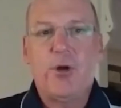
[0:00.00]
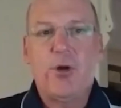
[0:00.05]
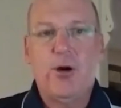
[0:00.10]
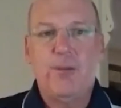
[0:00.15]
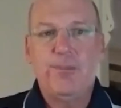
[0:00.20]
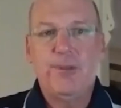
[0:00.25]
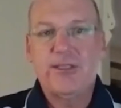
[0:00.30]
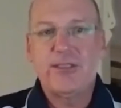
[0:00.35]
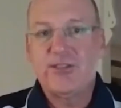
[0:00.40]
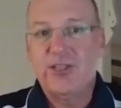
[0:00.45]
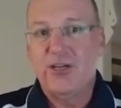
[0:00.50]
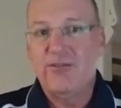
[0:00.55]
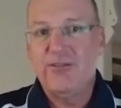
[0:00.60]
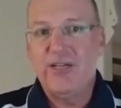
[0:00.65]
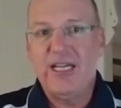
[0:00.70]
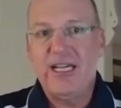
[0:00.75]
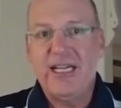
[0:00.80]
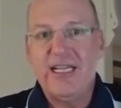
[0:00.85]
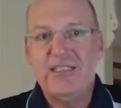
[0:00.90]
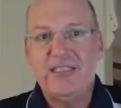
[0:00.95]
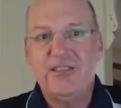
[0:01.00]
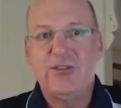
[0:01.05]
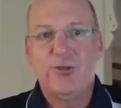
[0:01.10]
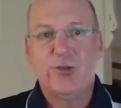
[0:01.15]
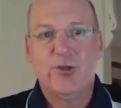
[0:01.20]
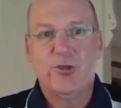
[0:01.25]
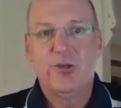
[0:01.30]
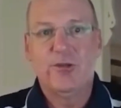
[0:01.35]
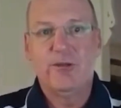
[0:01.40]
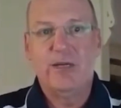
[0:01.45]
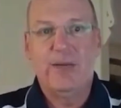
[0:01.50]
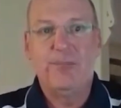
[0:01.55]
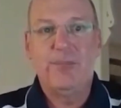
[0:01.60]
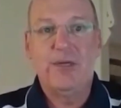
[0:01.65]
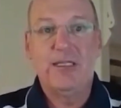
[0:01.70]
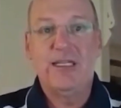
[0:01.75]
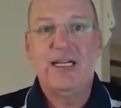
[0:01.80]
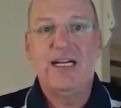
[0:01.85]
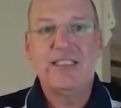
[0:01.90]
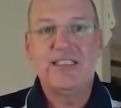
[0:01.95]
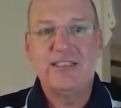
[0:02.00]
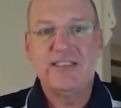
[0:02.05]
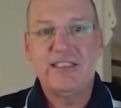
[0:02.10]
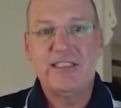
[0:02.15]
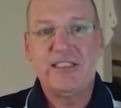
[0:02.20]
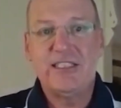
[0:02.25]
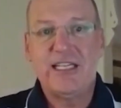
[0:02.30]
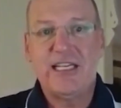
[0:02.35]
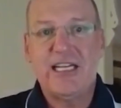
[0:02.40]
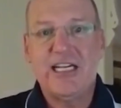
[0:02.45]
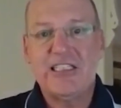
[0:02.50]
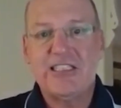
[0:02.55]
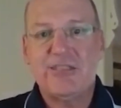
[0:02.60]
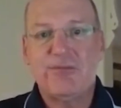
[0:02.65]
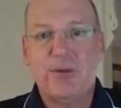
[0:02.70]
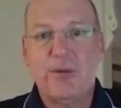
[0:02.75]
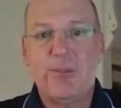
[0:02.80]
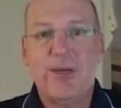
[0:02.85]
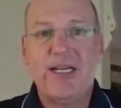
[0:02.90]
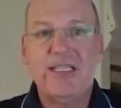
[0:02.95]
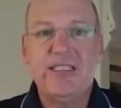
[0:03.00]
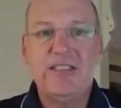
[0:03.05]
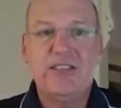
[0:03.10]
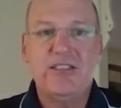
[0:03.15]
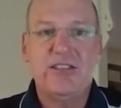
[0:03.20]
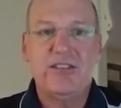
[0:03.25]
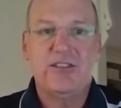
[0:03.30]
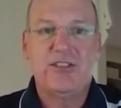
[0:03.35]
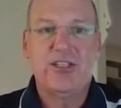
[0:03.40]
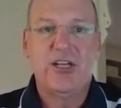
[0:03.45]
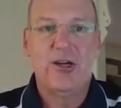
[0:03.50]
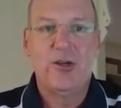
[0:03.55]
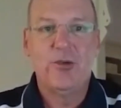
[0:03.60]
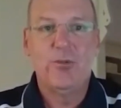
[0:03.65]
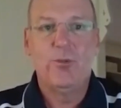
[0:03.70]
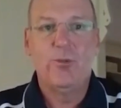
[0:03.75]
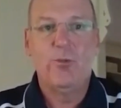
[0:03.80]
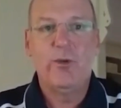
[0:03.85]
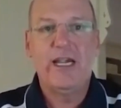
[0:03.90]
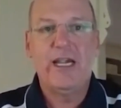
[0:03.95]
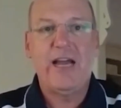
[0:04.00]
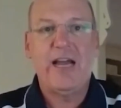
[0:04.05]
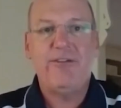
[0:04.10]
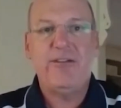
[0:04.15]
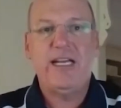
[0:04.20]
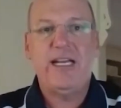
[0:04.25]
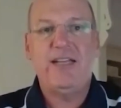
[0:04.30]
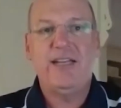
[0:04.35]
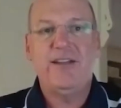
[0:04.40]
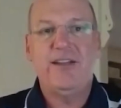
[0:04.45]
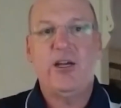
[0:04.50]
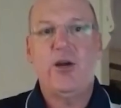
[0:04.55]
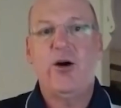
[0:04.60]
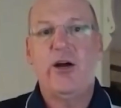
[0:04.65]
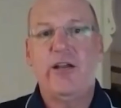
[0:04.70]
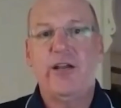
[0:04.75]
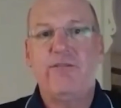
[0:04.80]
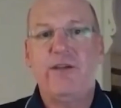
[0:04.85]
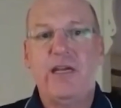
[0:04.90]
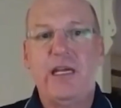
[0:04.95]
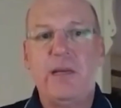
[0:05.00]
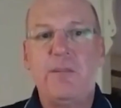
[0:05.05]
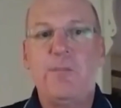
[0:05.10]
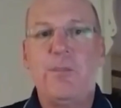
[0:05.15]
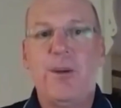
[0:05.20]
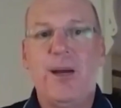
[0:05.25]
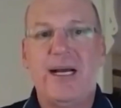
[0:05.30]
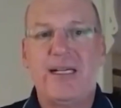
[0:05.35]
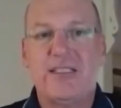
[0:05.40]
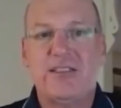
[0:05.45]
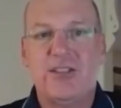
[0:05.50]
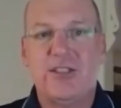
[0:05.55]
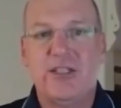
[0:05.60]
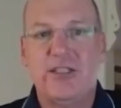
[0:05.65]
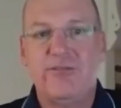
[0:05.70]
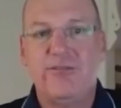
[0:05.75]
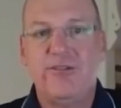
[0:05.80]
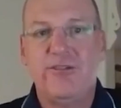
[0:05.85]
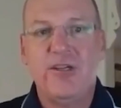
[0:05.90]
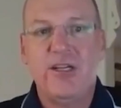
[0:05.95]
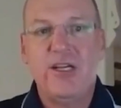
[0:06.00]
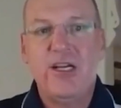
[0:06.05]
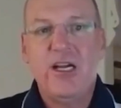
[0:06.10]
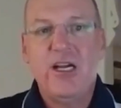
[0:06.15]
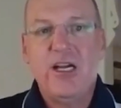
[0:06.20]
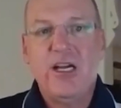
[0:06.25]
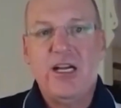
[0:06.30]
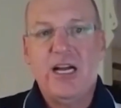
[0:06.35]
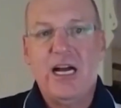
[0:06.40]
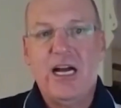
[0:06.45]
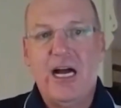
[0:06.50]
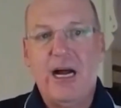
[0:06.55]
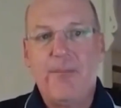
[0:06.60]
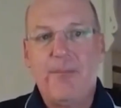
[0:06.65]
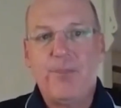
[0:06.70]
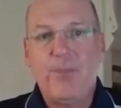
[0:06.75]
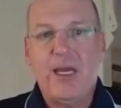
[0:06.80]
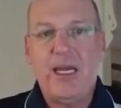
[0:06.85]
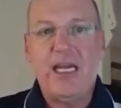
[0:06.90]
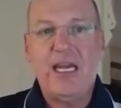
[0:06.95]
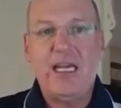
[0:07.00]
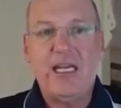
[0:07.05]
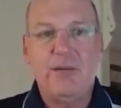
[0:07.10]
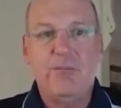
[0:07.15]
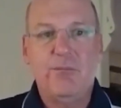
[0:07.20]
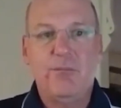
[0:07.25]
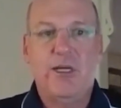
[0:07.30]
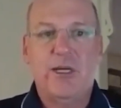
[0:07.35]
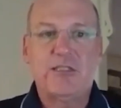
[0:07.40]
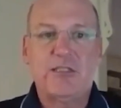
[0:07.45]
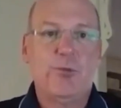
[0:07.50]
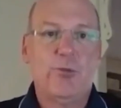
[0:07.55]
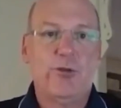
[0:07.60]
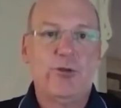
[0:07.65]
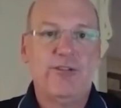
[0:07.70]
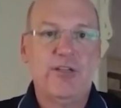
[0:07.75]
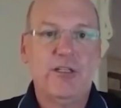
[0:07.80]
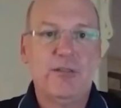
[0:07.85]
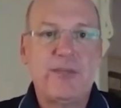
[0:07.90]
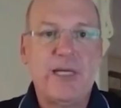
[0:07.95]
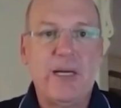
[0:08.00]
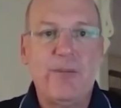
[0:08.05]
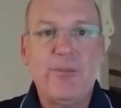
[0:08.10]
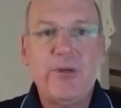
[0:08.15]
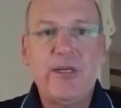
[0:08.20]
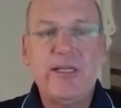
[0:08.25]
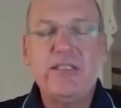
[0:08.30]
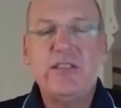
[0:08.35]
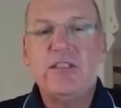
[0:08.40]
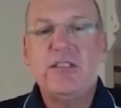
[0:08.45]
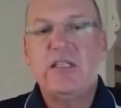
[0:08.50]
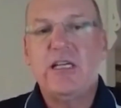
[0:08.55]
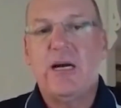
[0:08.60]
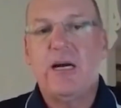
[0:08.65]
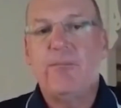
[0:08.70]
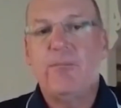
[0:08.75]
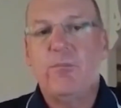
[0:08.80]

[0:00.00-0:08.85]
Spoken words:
complex overheads or a large existing customer base. So we haven't had the kind of impacts that have hit much more developed companies.